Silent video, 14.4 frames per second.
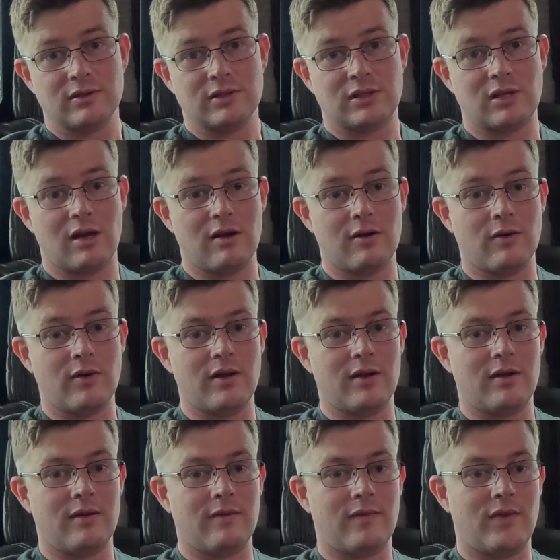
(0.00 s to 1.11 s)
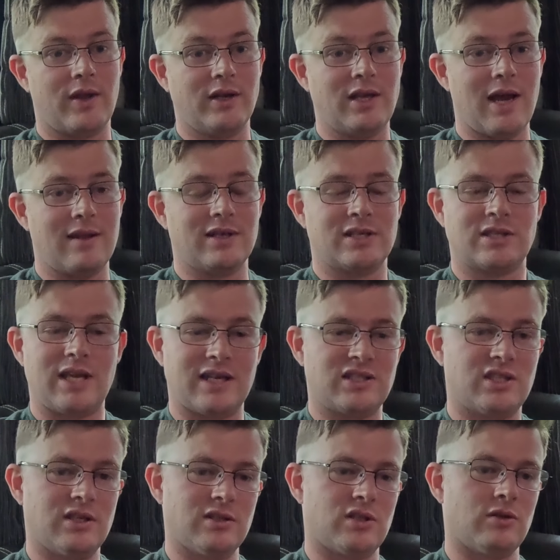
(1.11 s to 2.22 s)
So again, this
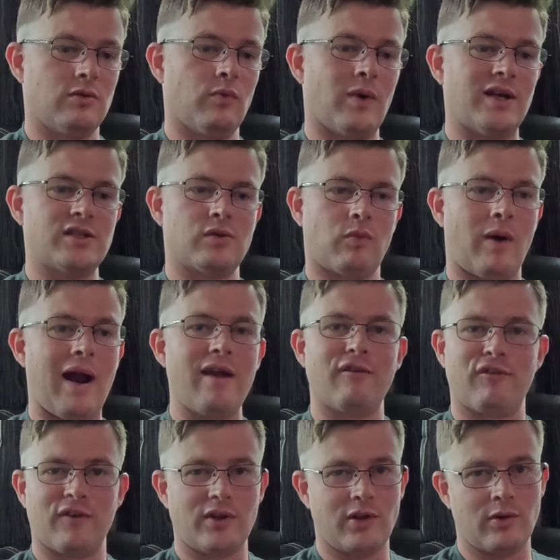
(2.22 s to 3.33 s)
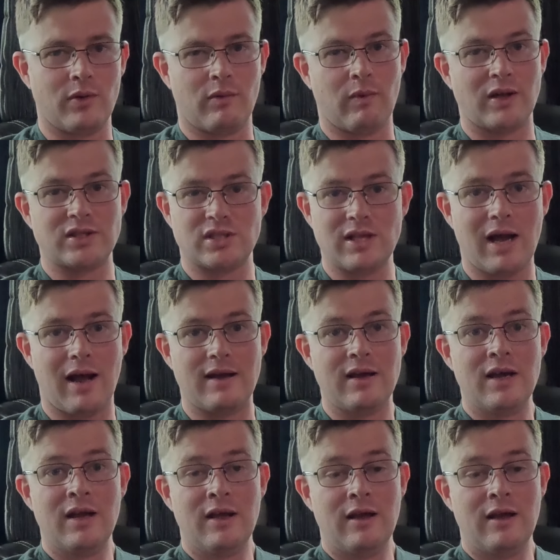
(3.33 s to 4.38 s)
gets into what's right for you and what's not.